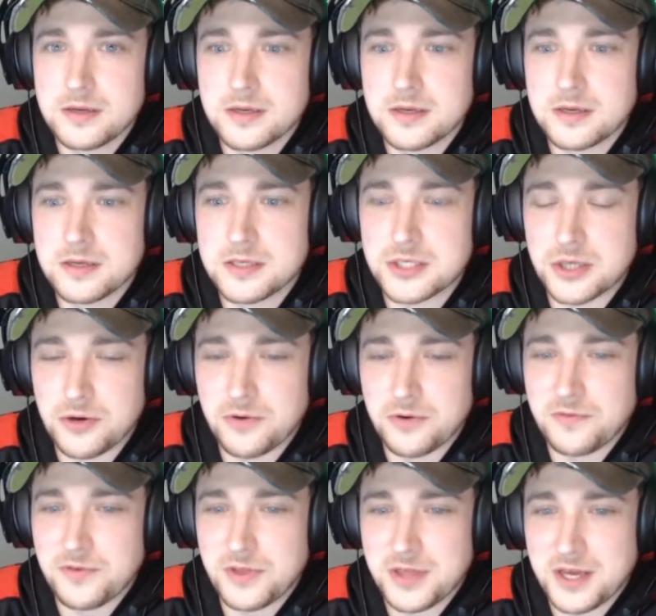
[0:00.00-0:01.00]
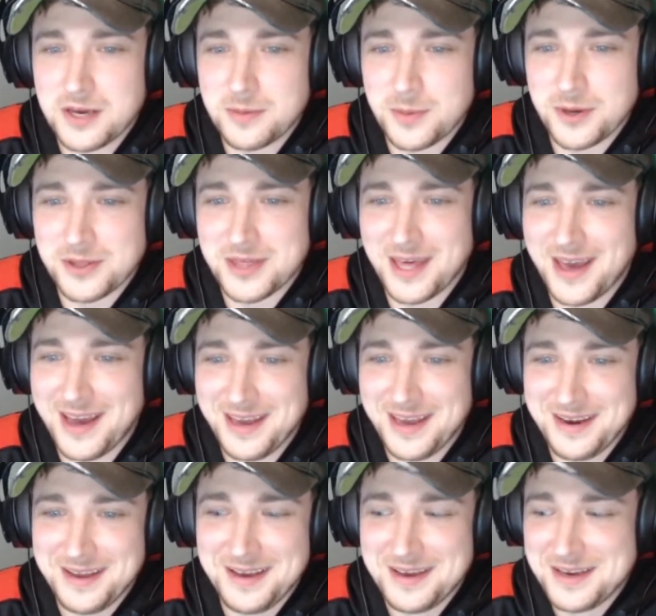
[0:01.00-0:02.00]
So if you think about that,
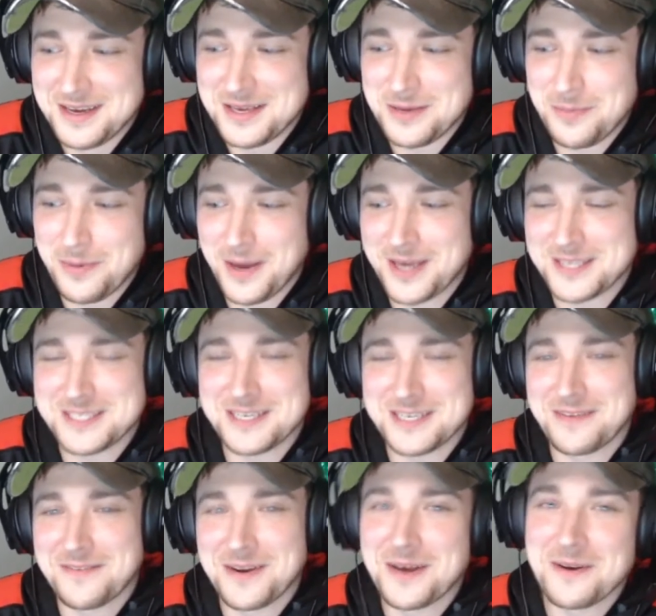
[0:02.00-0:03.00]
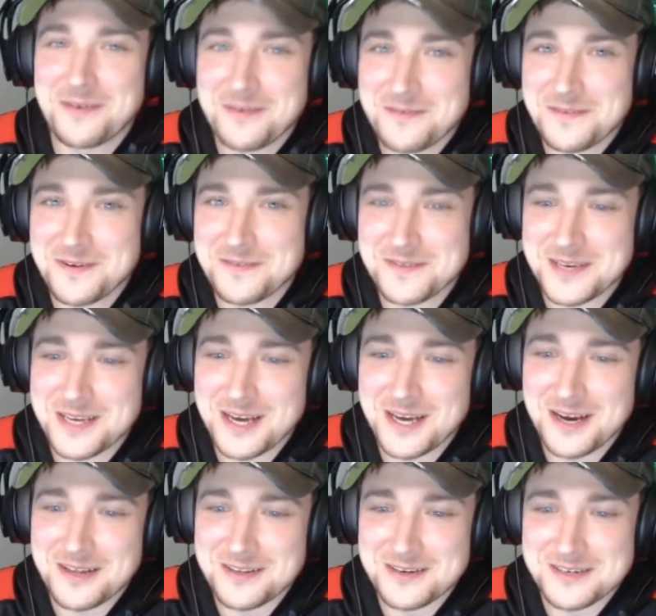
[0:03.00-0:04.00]
you pay
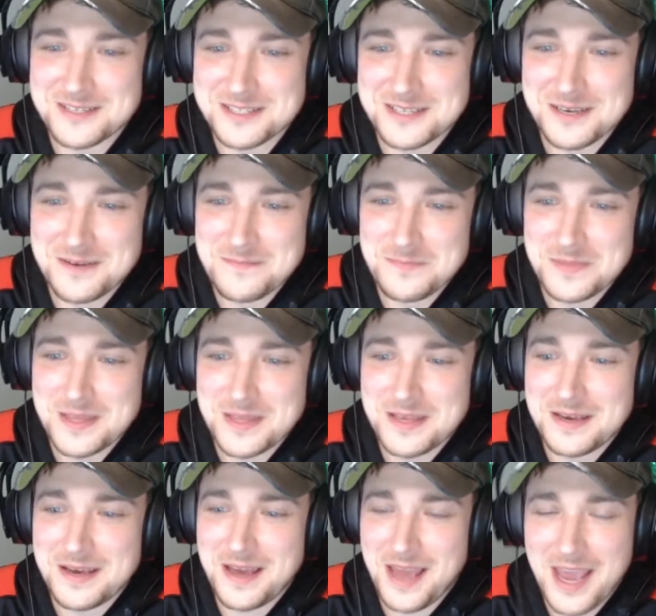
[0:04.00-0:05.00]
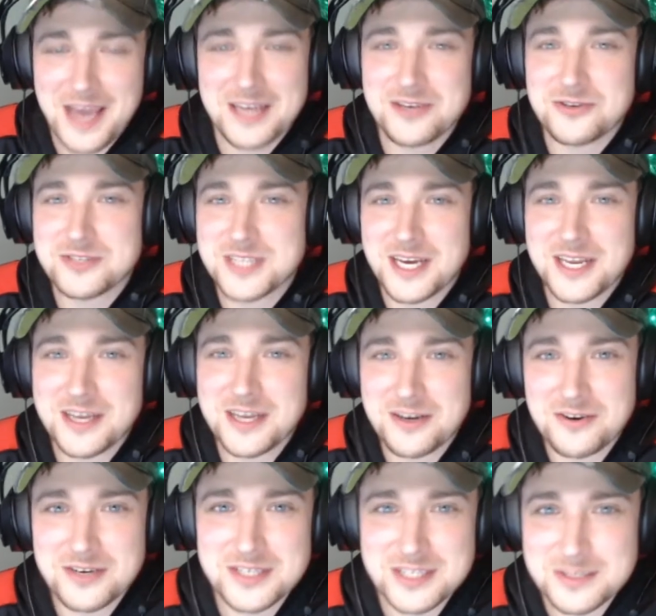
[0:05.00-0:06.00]
$750 and your debt
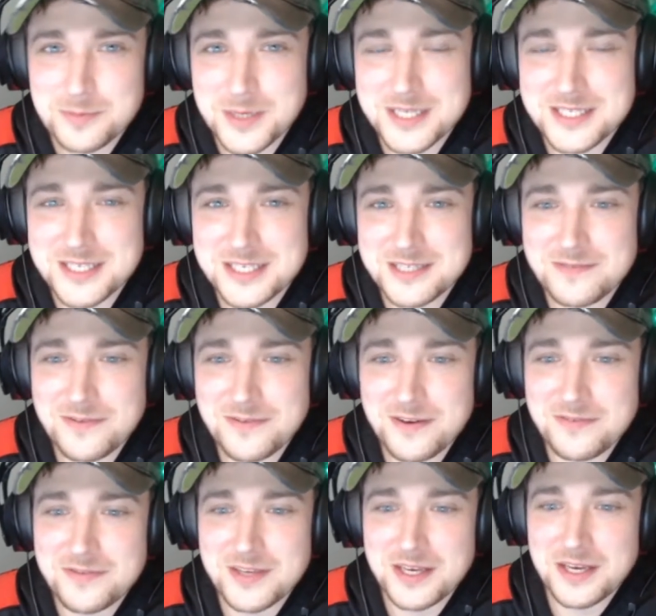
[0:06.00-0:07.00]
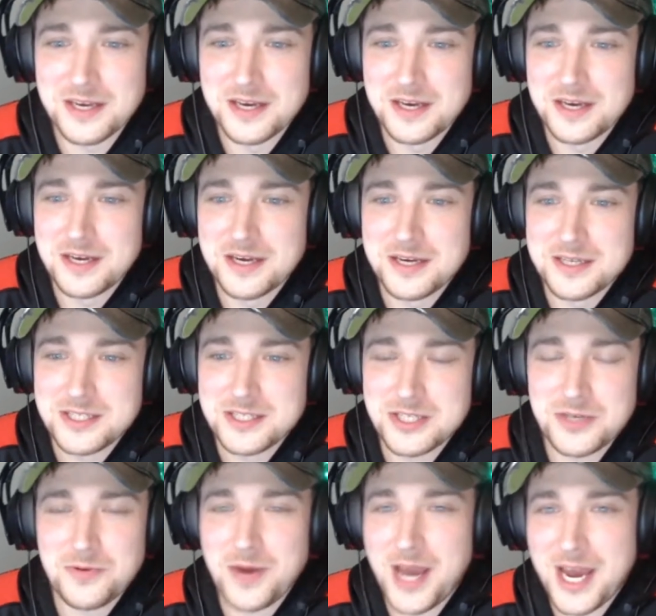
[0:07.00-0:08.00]
increases by $650, so
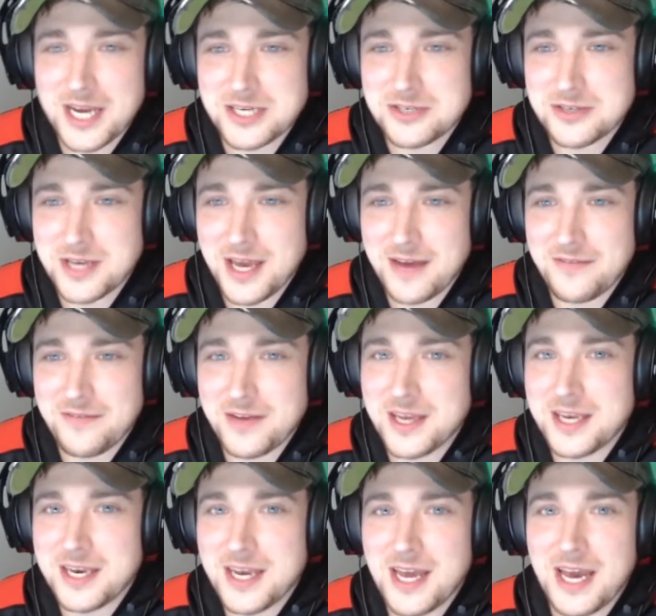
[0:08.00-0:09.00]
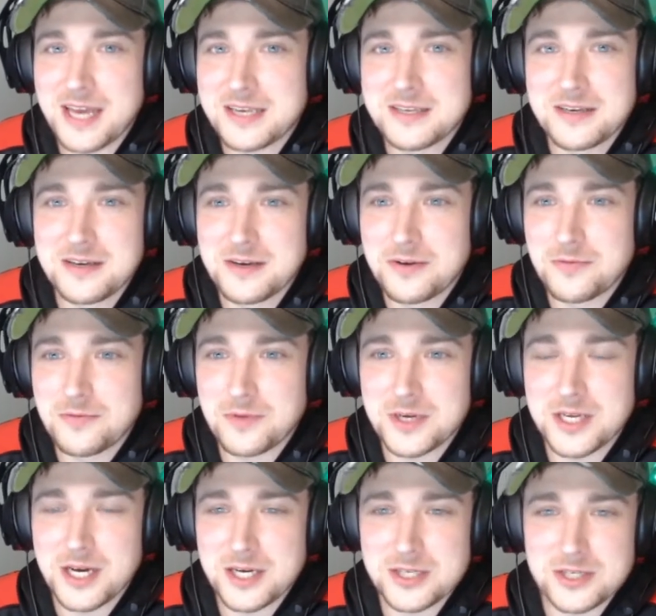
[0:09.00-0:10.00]
you actually have a net
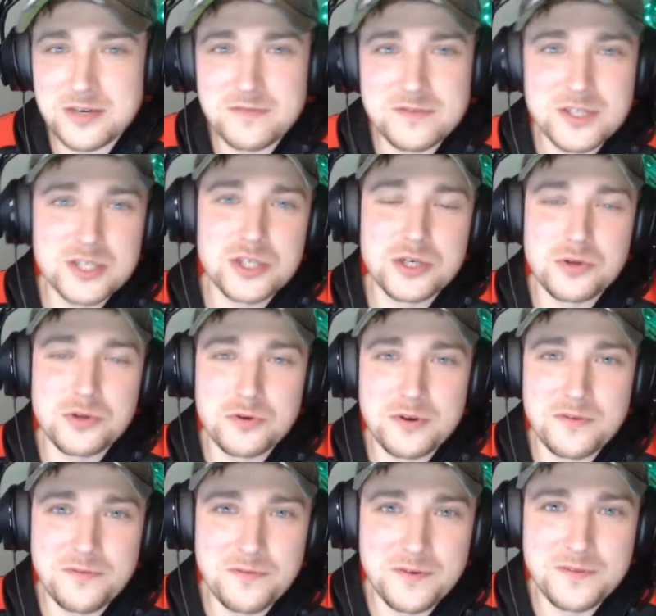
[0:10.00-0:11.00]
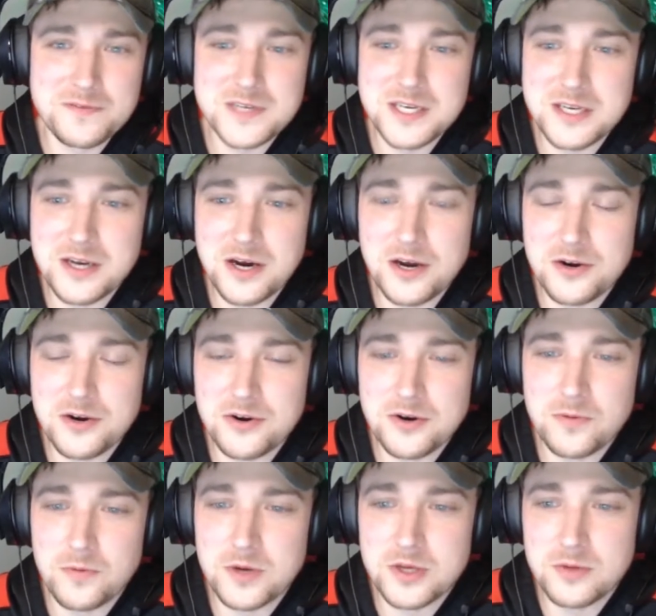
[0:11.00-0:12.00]
reduction of just short of
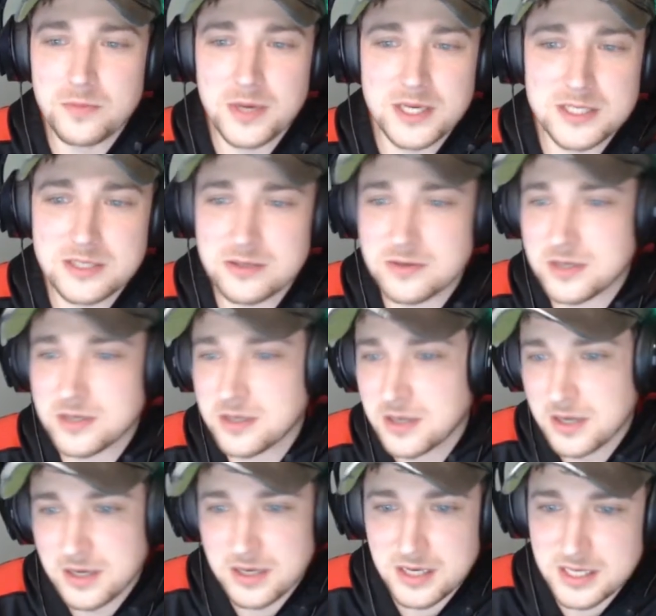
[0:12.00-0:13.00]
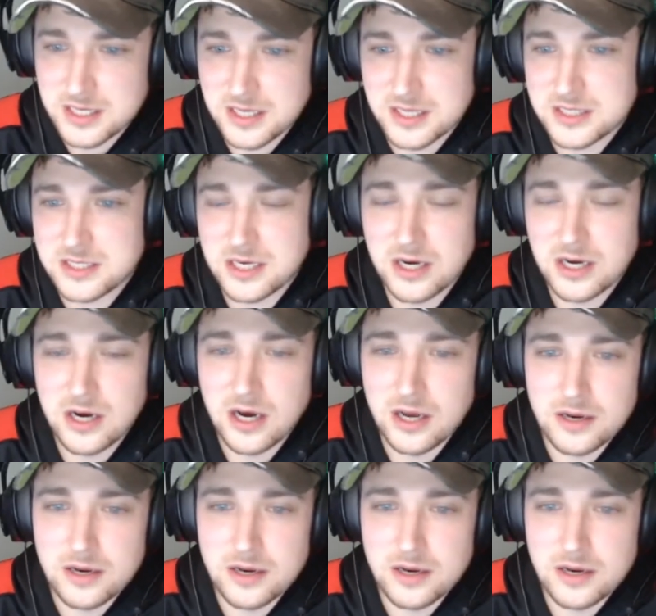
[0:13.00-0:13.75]
$1,500 where you basically it's gone.